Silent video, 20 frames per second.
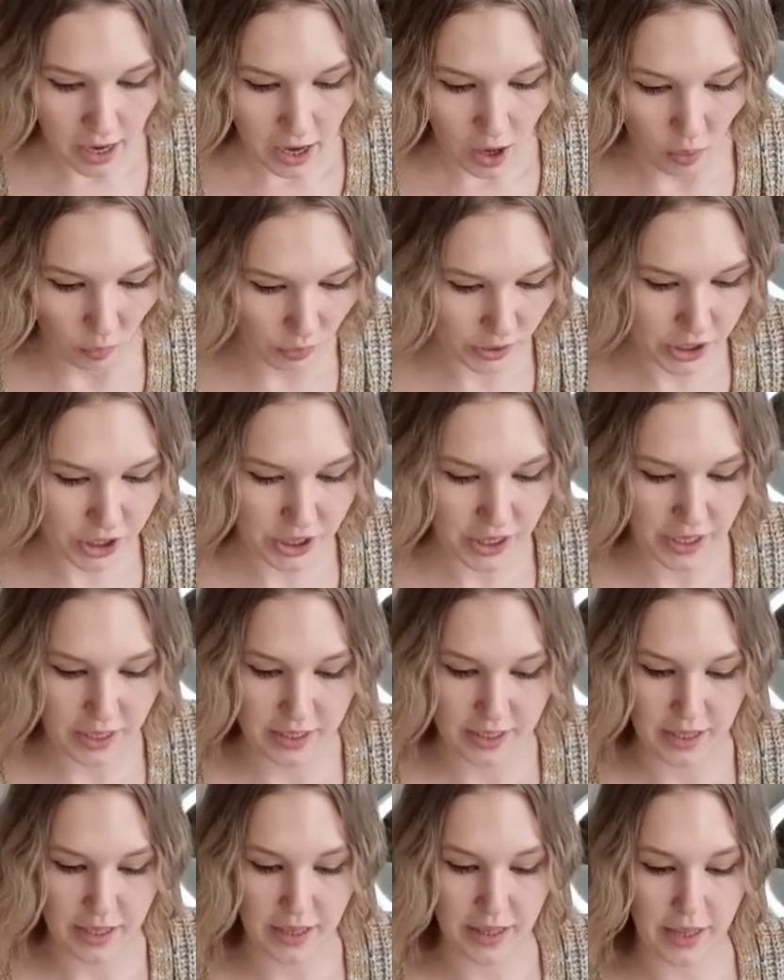which
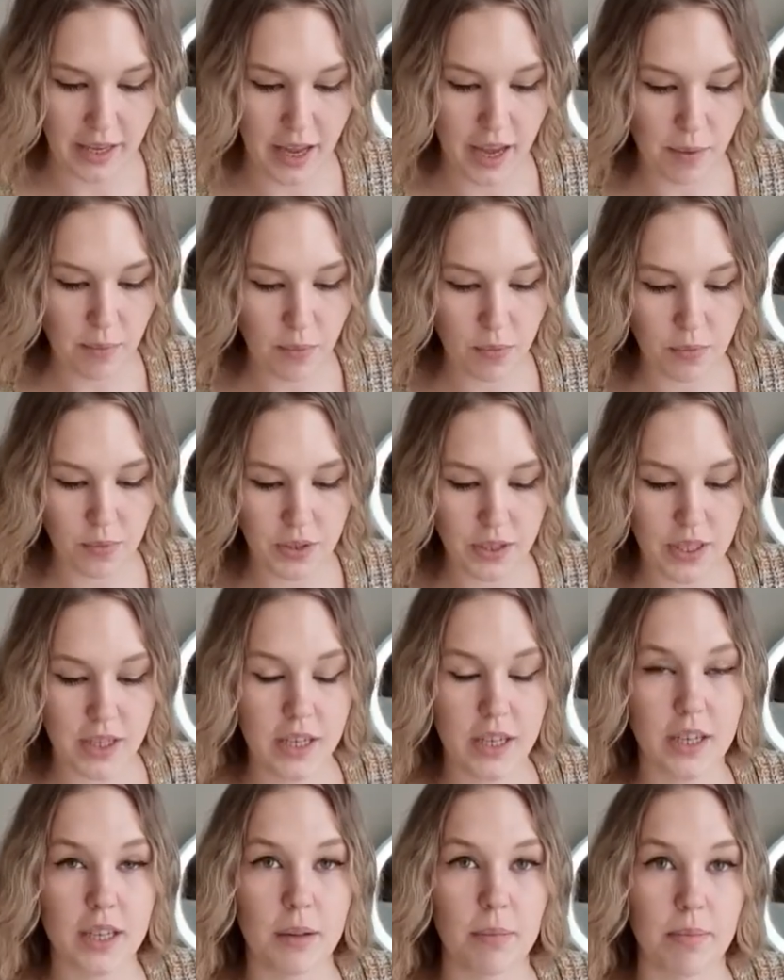says the aim of
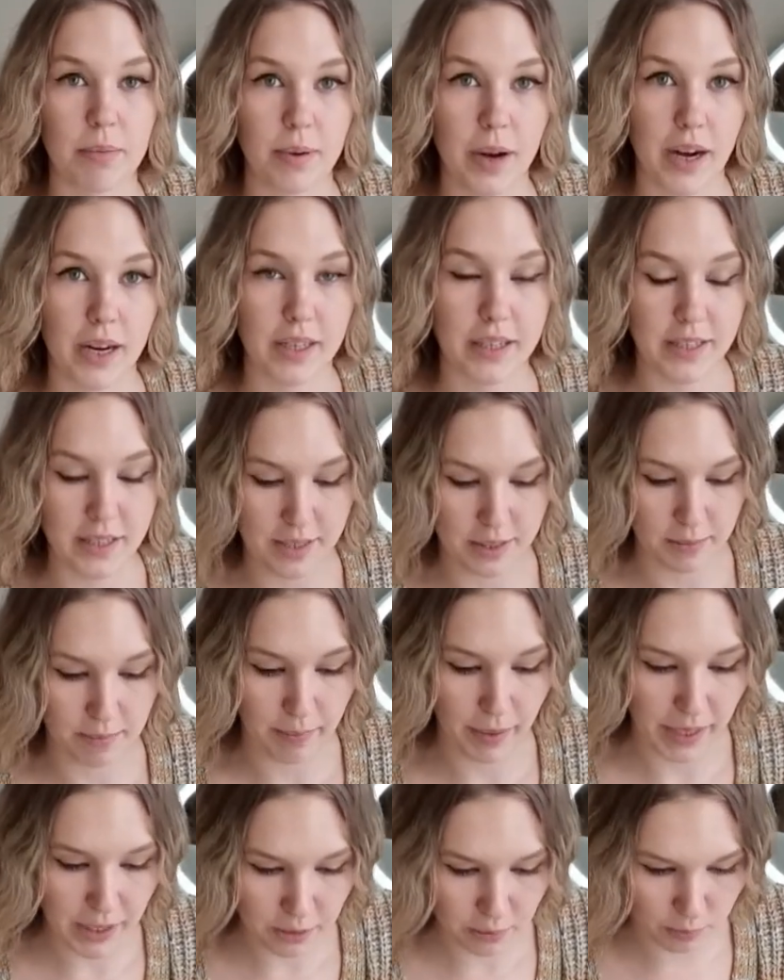clinical practice
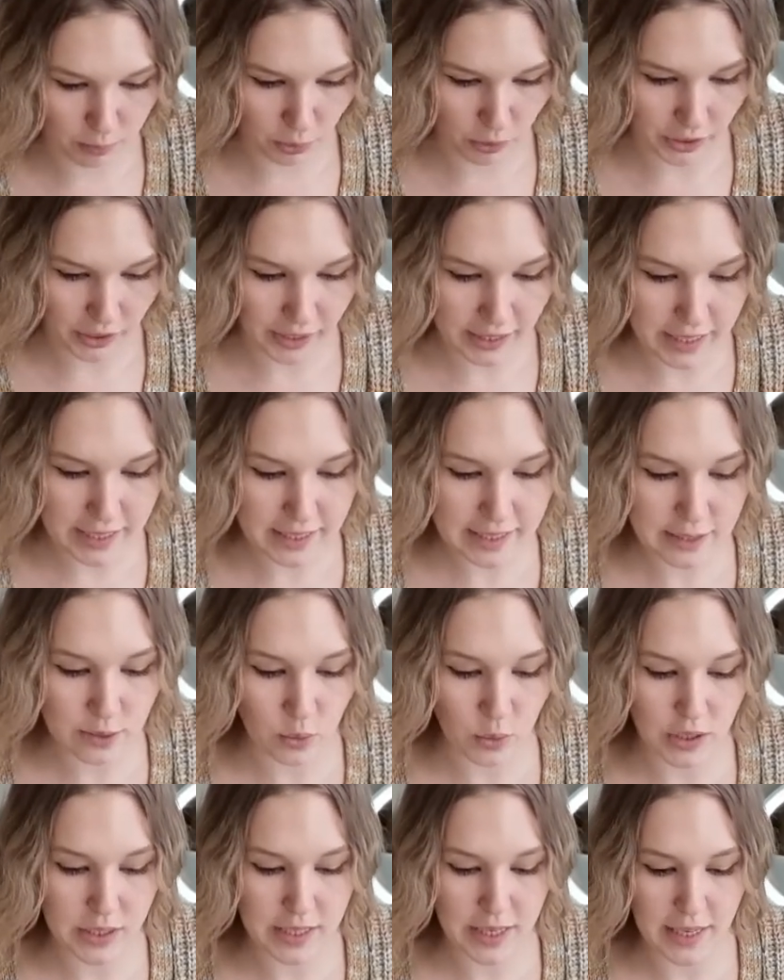passport is to
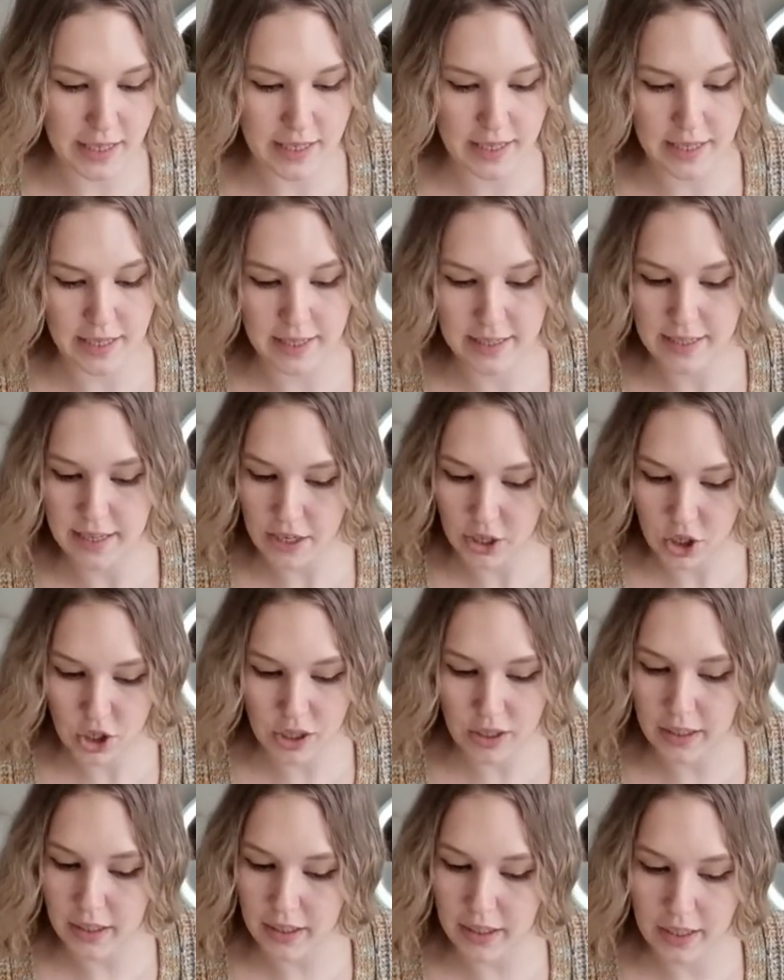assess the
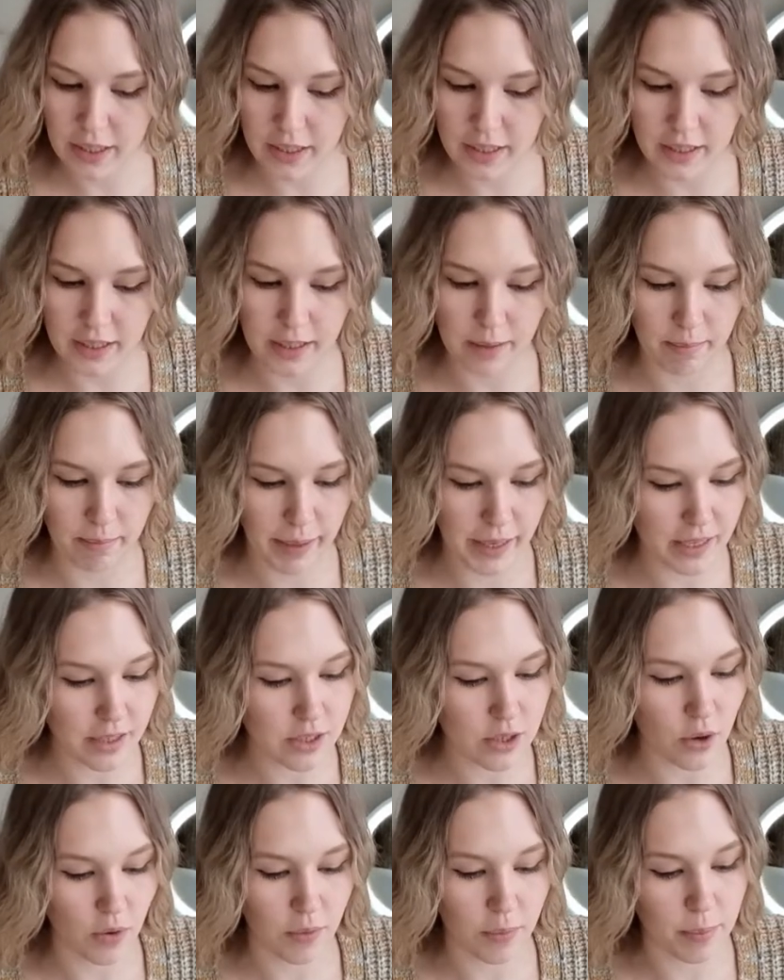essential clinical domains
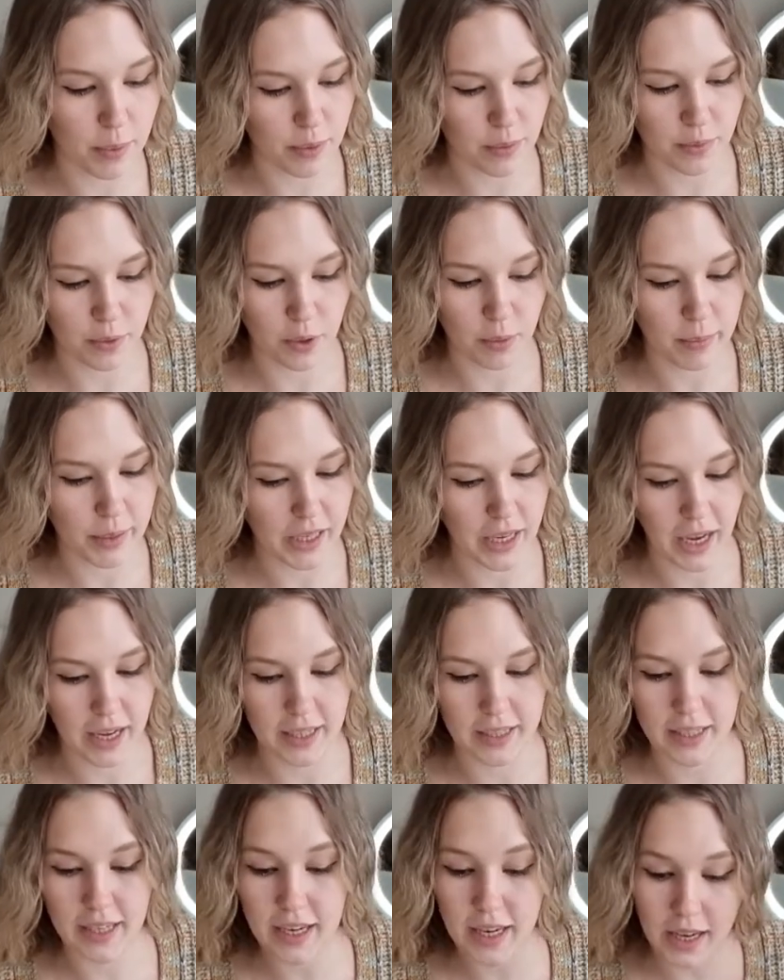of performing a
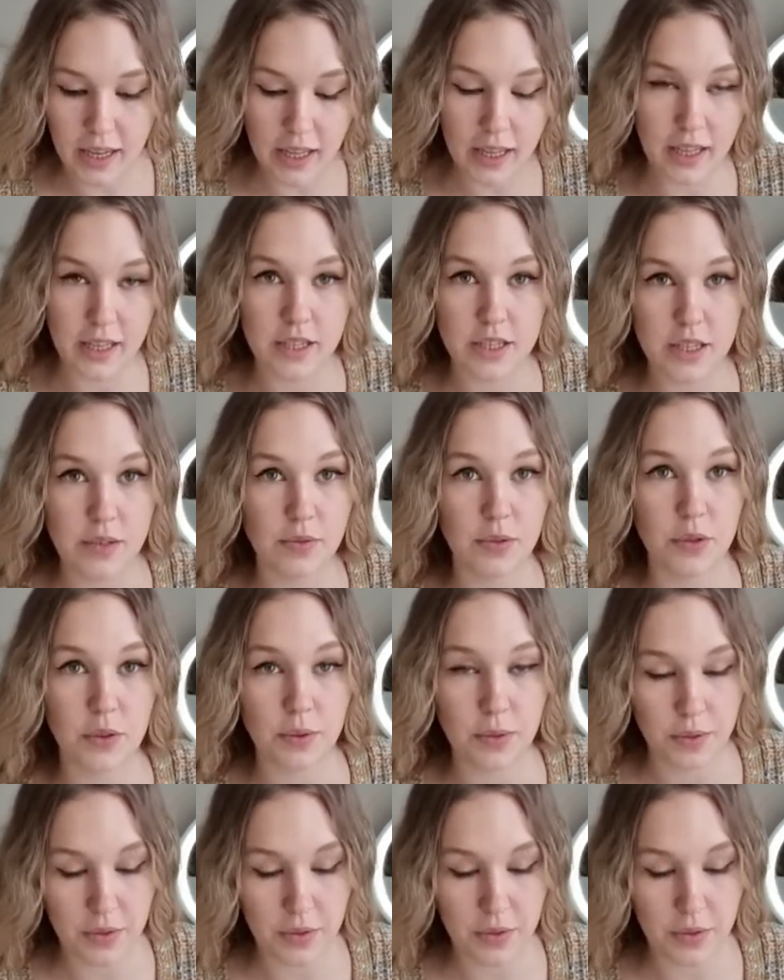clinical interview,